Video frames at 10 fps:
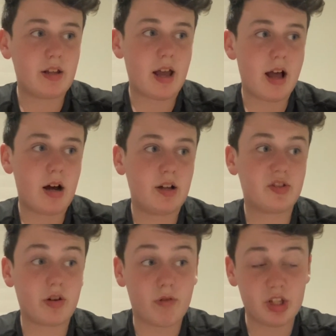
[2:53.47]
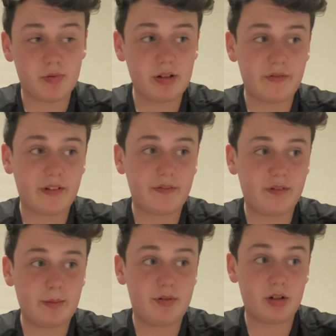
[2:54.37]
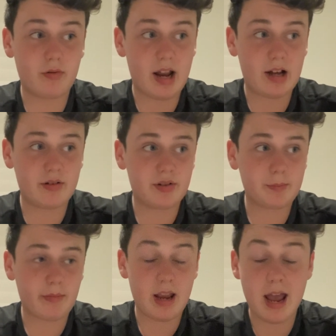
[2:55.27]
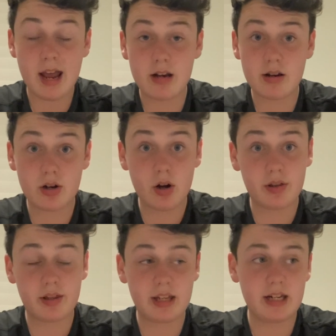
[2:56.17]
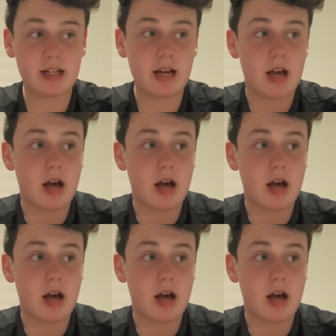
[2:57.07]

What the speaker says: So once we've flipped it around and got the